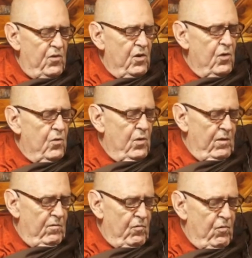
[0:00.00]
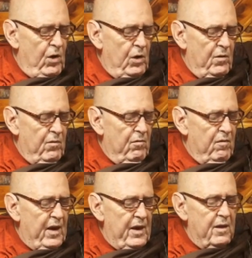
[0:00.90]
you have drawn the
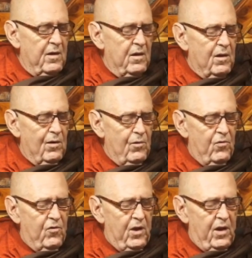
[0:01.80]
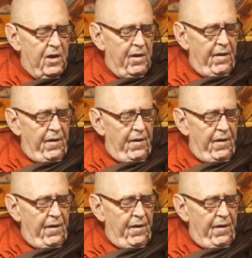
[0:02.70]
right conclusion.